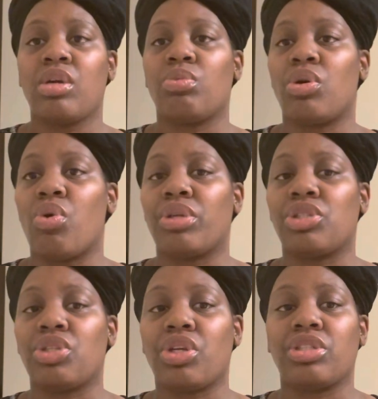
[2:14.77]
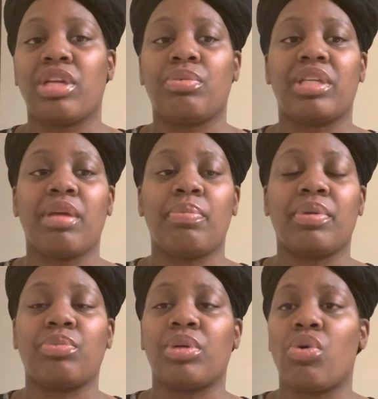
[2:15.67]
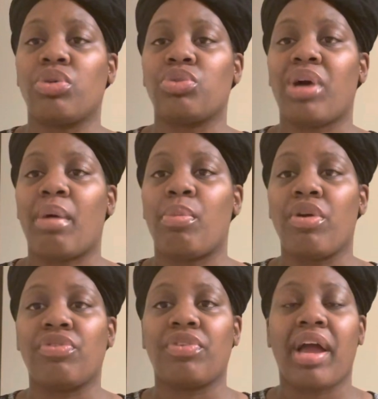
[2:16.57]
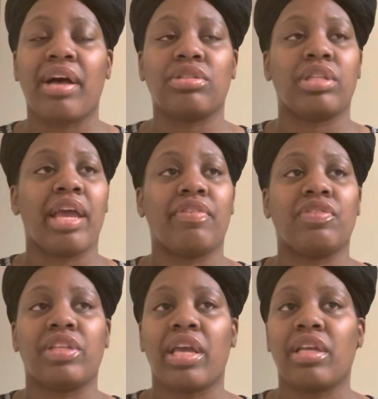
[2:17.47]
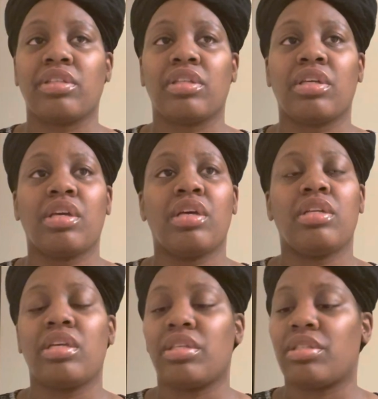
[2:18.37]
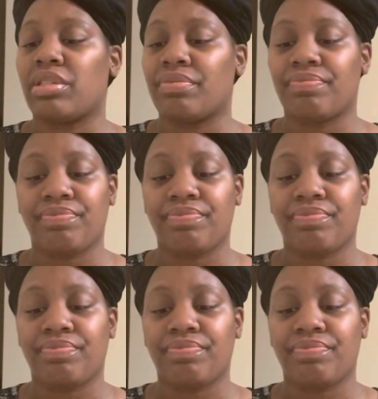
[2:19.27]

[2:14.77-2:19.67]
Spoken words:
We're going to church, then we're dipping and we're going to our boyfriend's house to have sex. Listen,